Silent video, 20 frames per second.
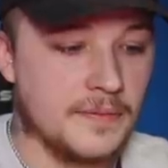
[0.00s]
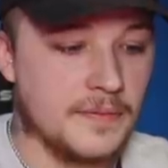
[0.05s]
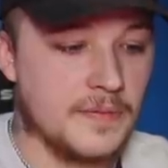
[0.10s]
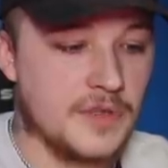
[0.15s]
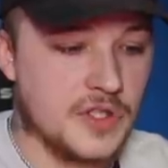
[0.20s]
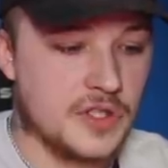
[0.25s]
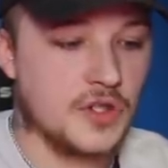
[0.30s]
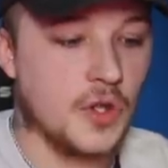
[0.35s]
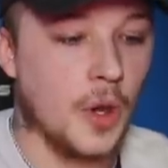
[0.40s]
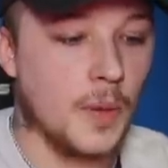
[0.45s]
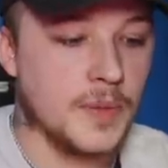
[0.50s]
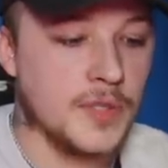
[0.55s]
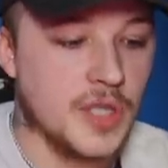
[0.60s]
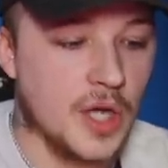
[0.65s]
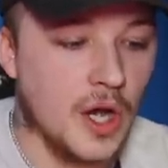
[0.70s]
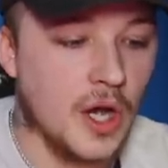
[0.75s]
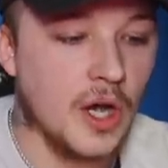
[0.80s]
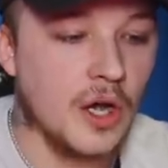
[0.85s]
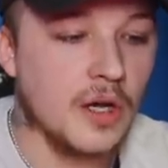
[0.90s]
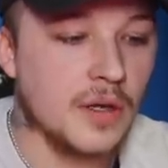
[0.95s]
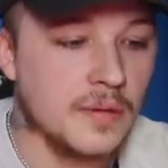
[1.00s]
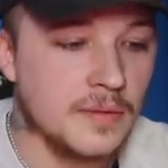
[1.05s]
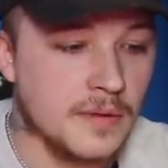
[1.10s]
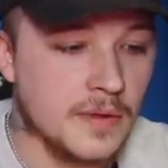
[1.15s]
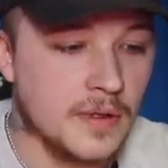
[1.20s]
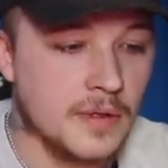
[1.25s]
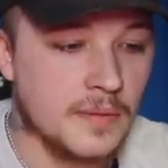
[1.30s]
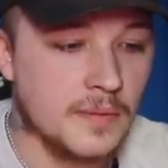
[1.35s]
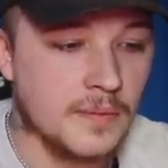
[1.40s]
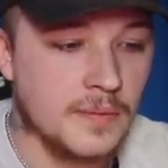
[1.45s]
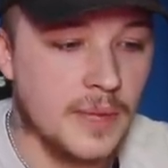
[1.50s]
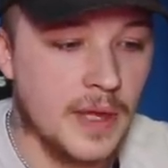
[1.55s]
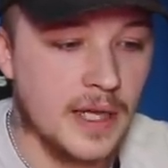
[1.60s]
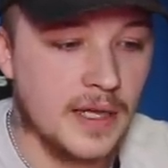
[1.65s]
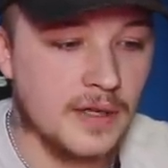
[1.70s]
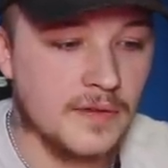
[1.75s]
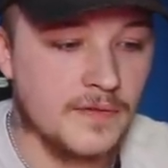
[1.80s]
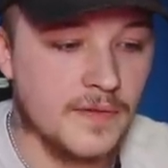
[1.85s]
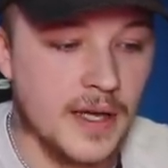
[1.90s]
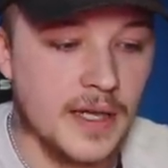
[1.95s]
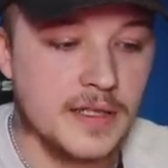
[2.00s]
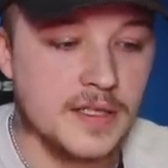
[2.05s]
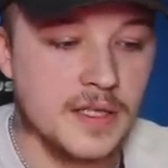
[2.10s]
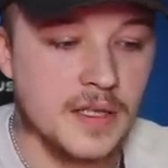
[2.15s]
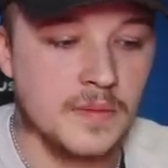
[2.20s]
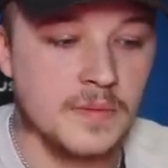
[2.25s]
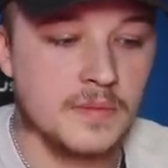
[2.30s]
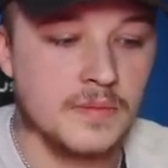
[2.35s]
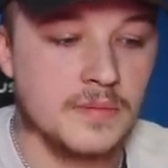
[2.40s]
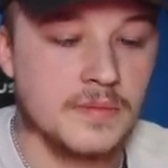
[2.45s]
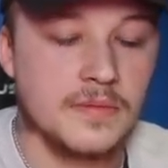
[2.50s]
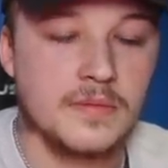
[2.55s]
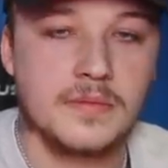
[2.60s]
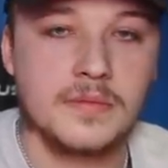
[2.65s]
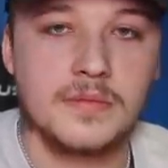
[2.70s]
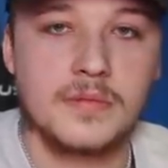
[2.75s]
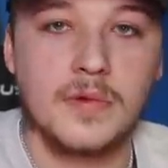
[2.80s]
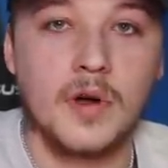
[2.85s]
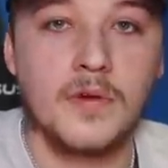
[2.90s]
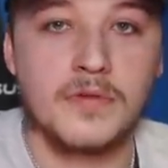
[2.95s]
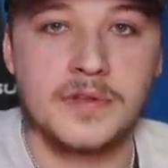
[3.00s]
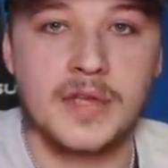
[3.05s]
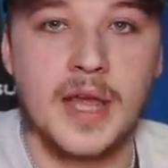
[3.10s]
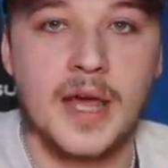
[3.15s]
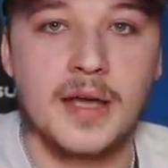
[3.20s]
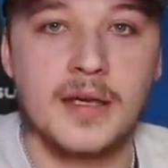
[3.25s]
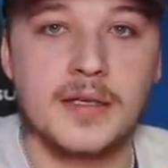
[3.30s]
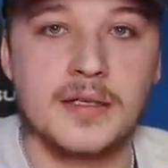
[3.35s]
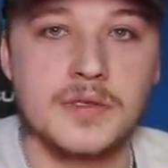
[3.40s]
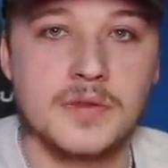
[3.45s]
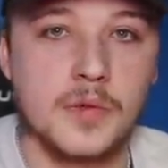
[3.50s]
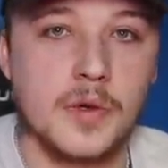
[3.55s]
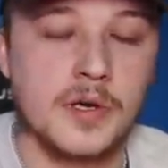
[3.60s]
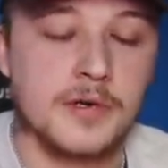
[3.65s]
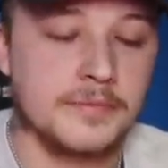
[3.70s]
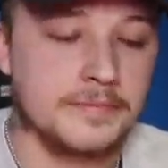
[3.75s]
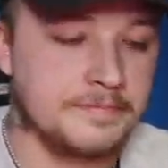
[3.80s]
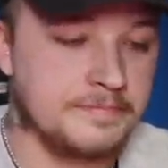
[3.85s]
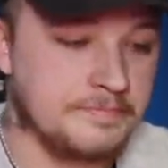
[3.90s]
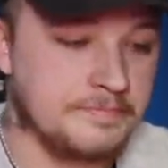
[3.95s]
stopped her being a victim of Deck as well.